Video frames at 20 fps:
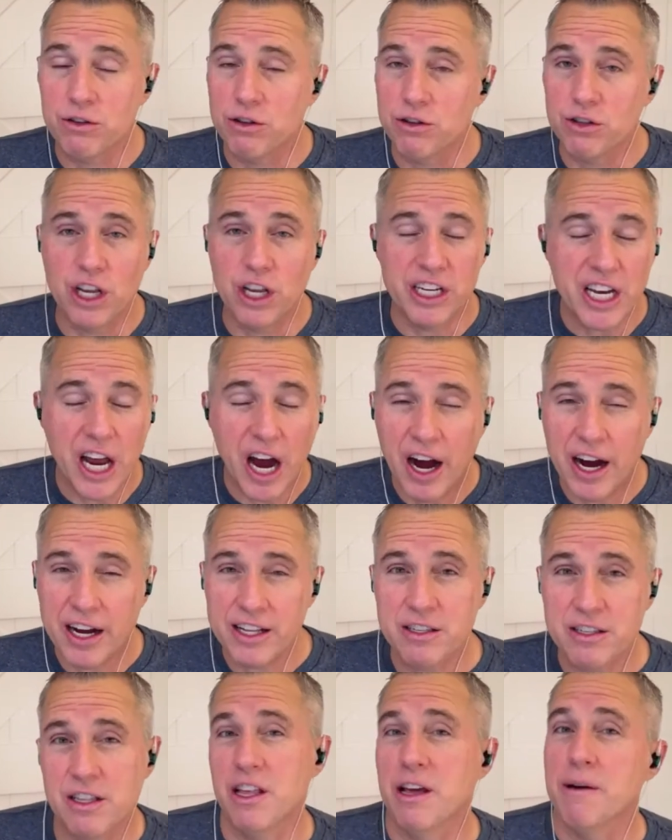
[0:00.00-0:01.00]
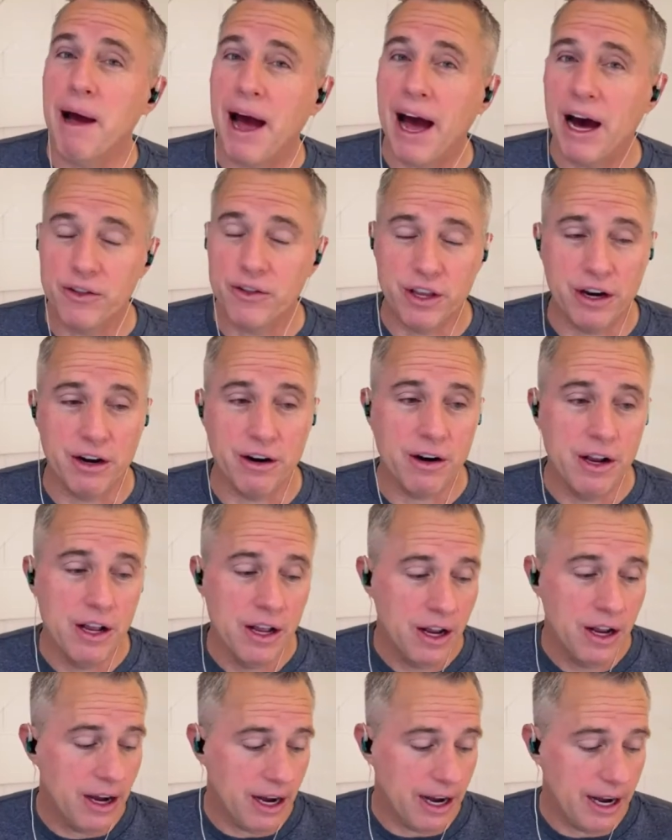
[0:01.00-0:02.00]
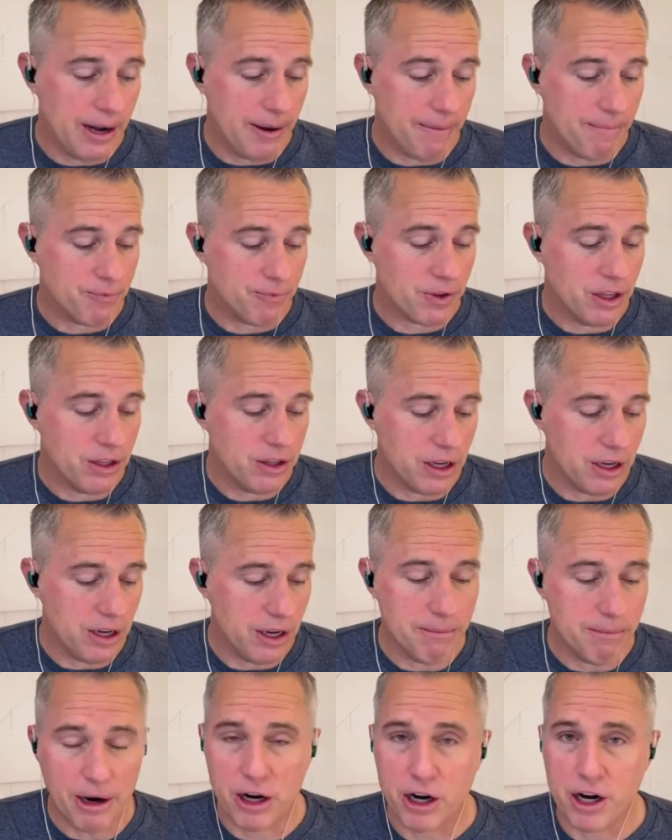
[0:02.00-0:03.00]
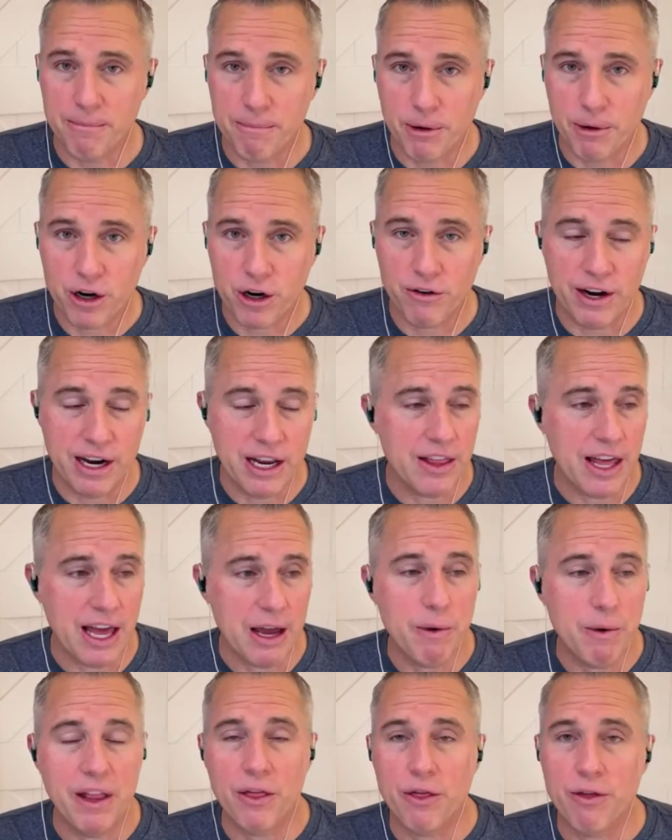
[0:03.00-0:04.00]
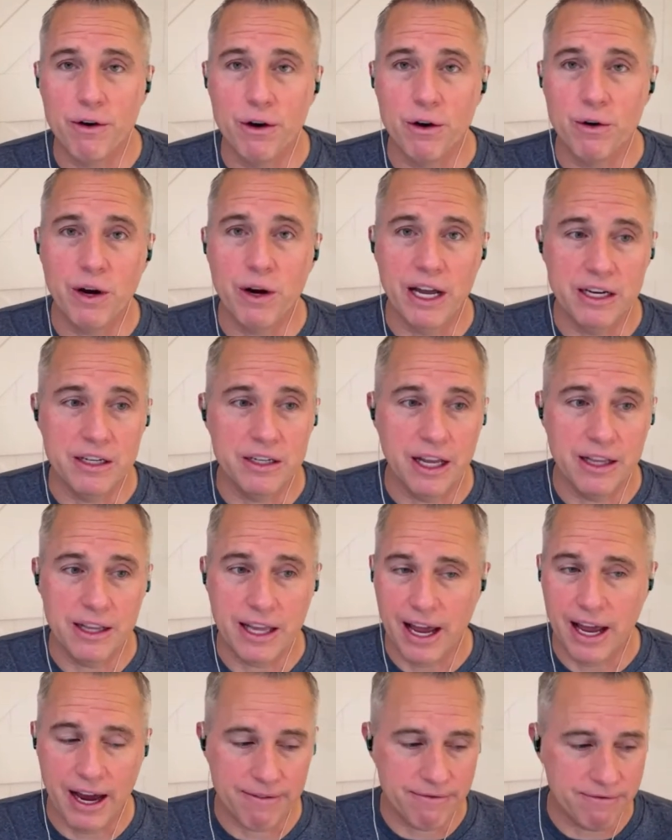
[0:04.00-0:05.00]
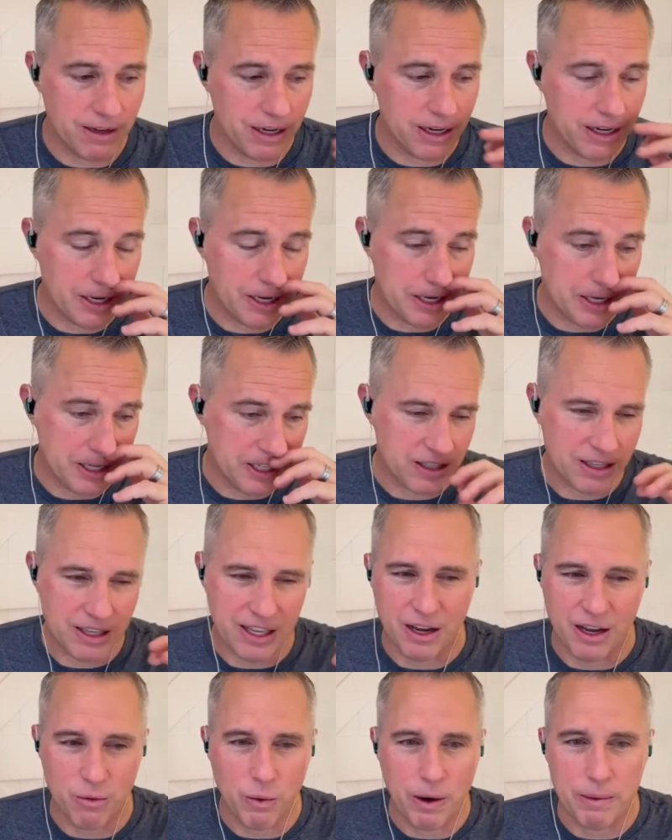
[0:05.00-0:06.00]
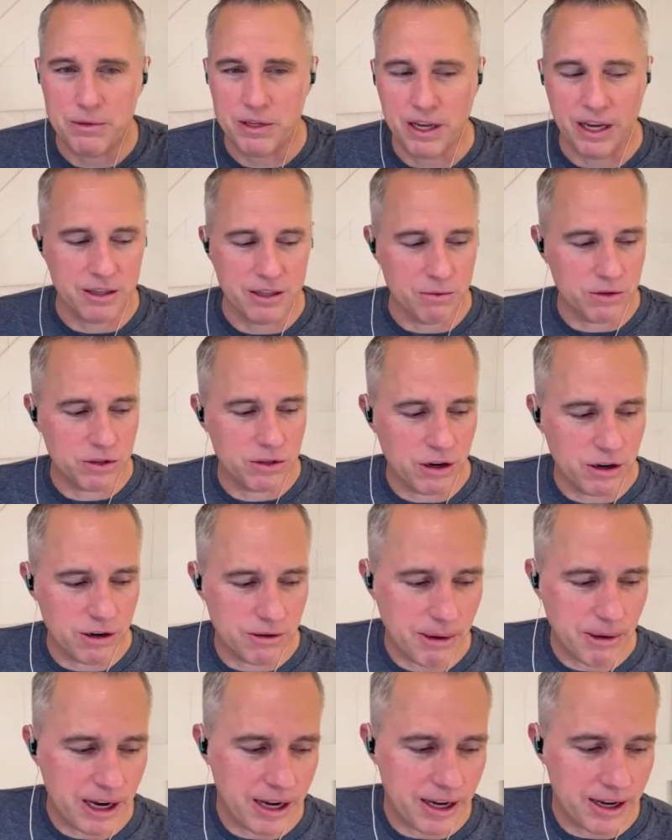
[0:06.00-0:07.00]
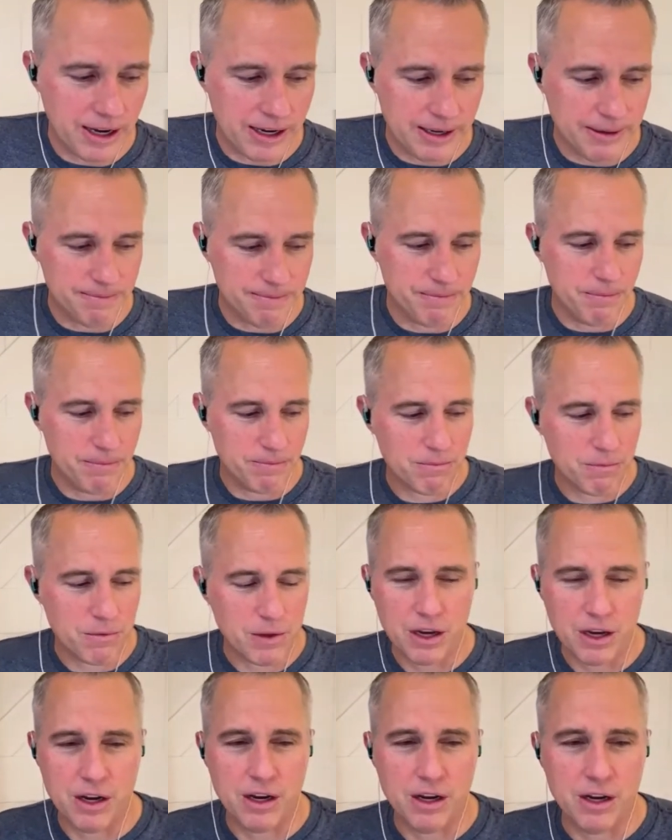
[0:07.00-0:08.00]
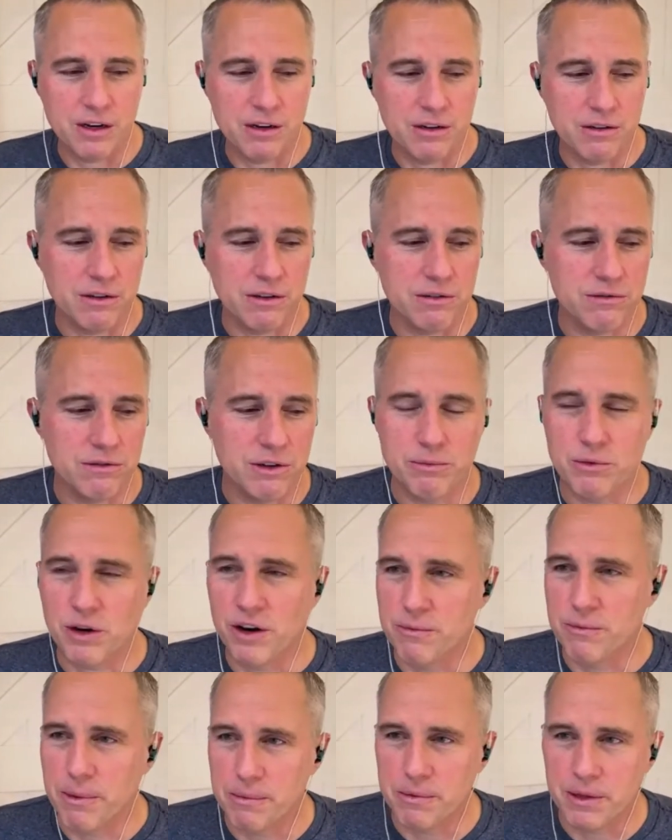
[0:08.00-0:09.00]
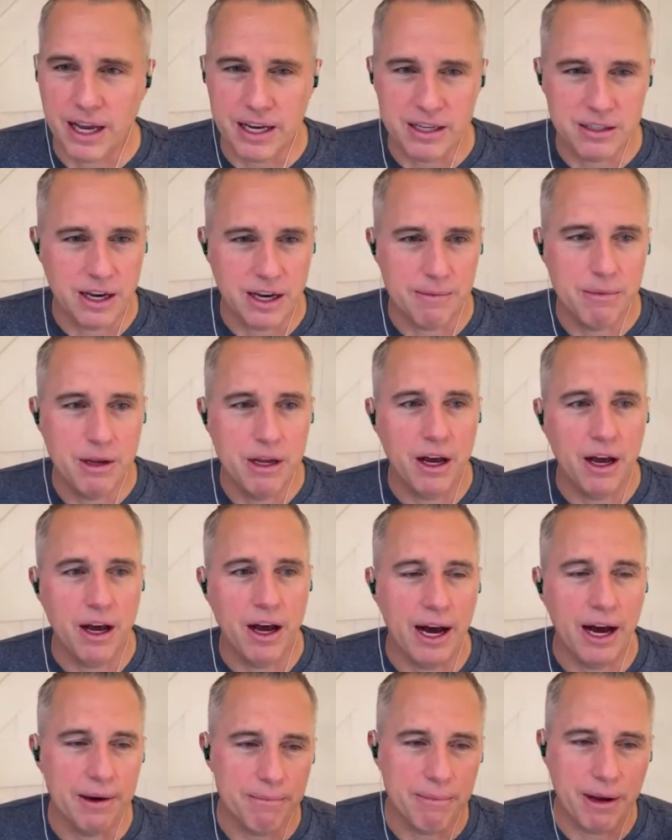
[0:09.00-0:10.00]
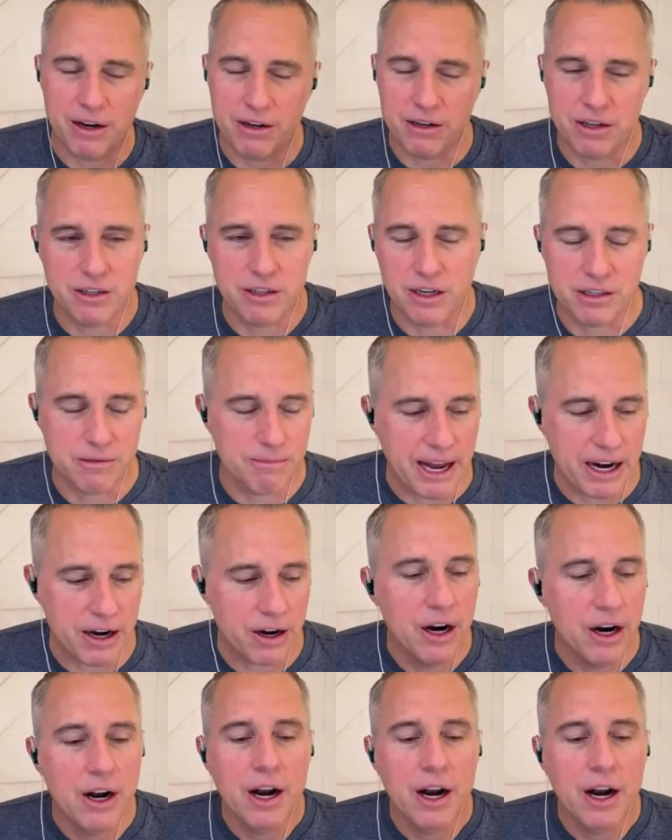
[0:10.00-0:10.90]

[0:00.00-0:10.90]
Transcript: There's tons of them out there. Um, the American Mercury, they went through and, and they have, uh, it's like a website that was started by um, I'm trying to remember the guy's name. I, but it doesn't matter.